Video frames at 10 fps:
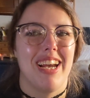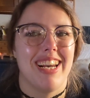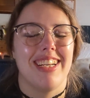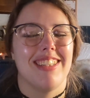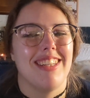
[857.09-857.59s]
and
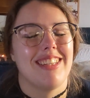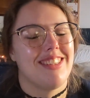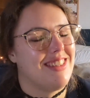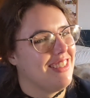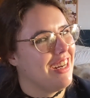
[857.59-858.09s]
I did get to
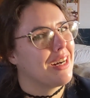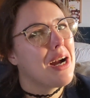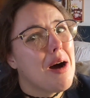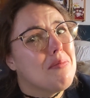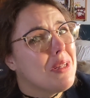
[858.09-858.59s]
see a
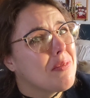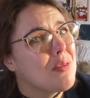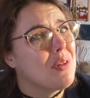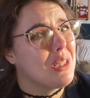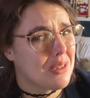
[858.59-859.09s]
couple of the
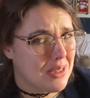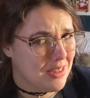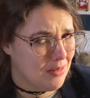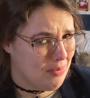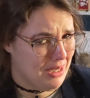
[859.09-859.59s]

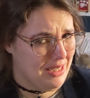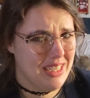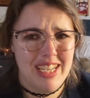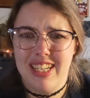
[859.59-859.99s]
features, but